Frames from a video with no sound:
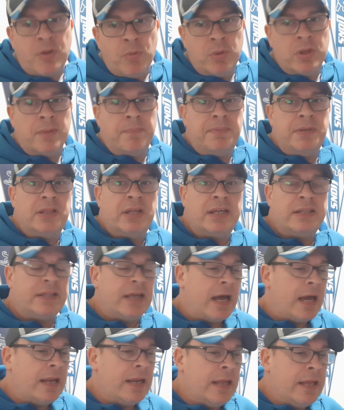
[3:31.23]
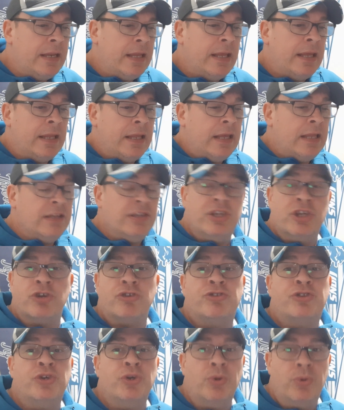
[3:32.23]
will it be like that in
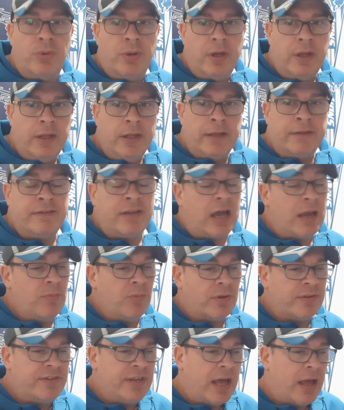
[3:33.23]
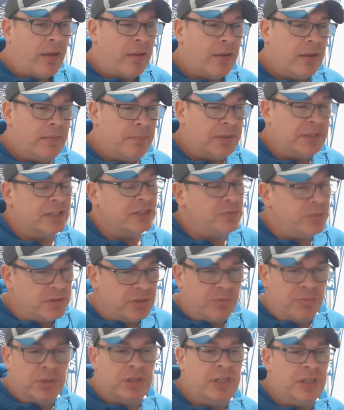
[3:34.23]
year two? Time will tell. But this
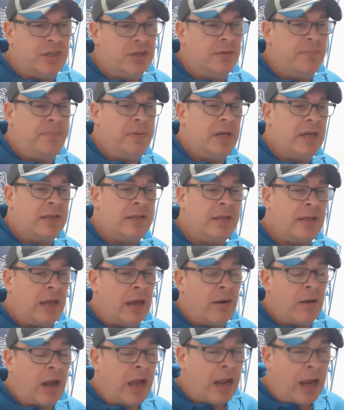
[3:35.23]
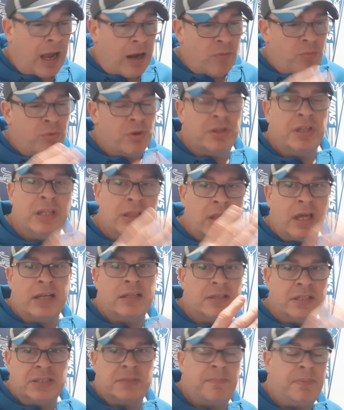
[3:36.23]
was a really good pick. I really
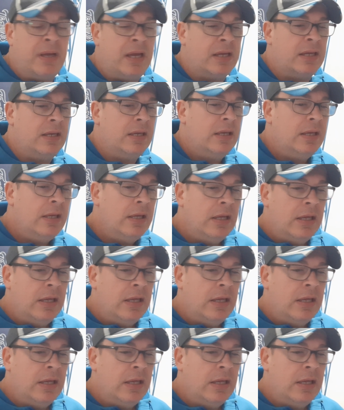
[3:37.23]
like this pick.